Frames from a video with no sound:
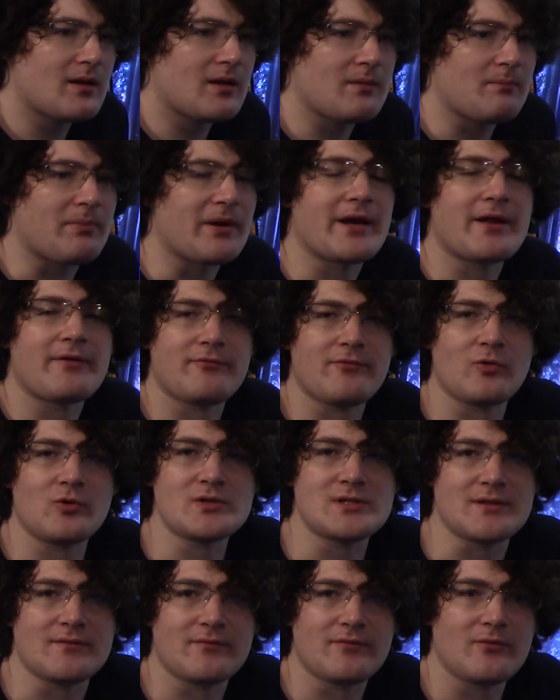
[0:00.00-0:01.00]
But at
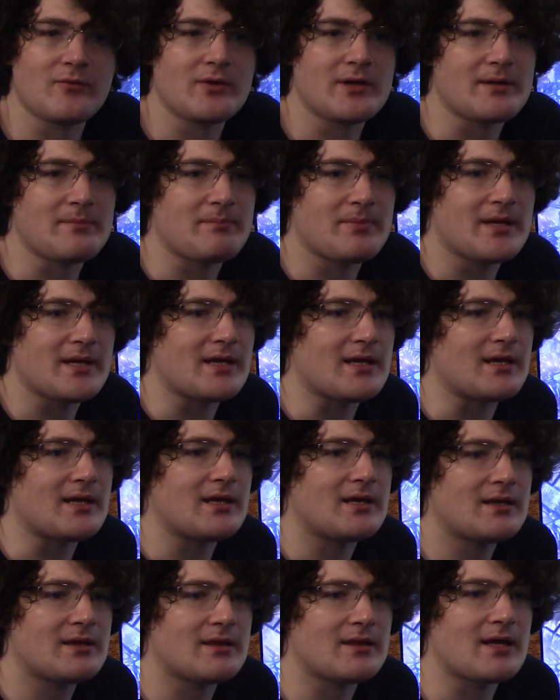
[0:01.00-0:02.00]

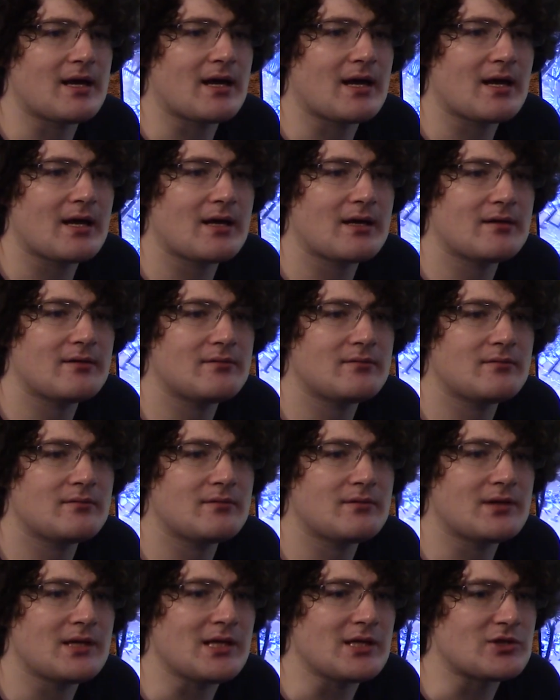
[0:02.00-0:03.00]
1440p, that
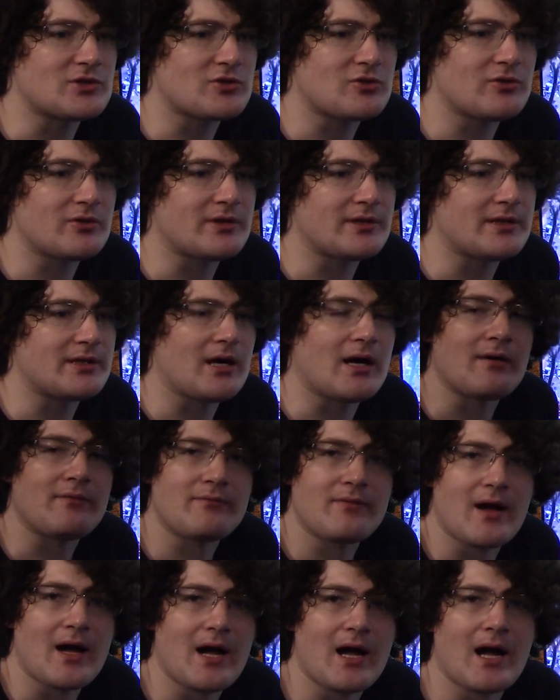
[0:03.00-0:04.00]
is good enough.
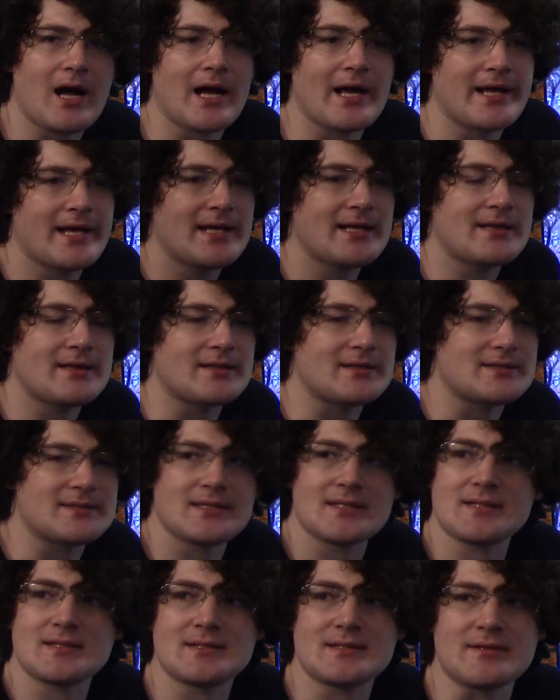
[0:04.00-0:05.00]
I hit the
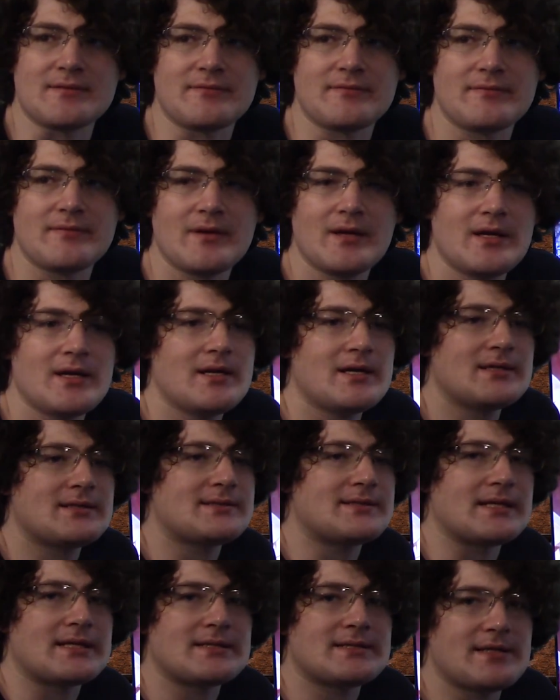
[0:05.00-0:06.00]
60
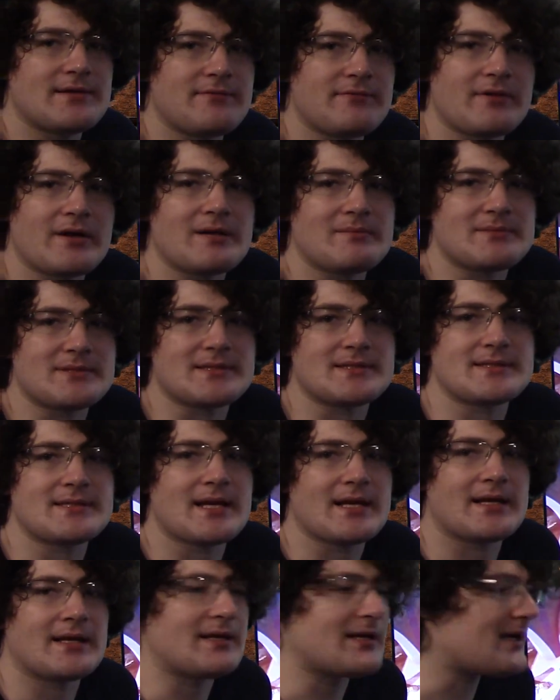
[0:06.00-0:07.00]
frames a
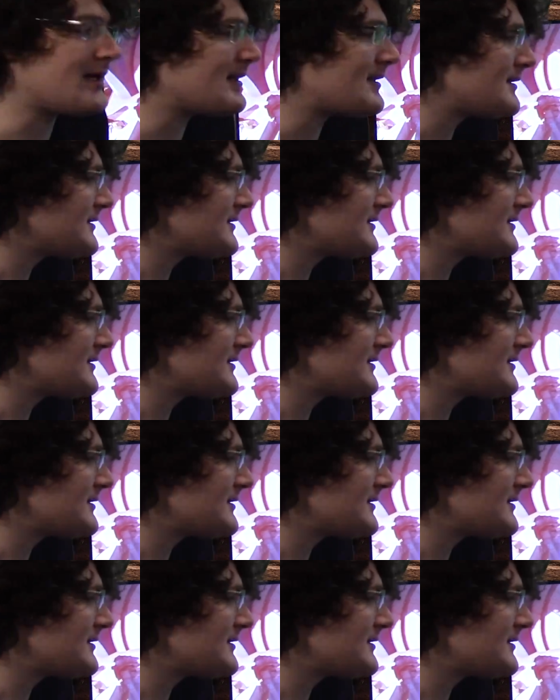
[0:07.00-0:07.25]
second on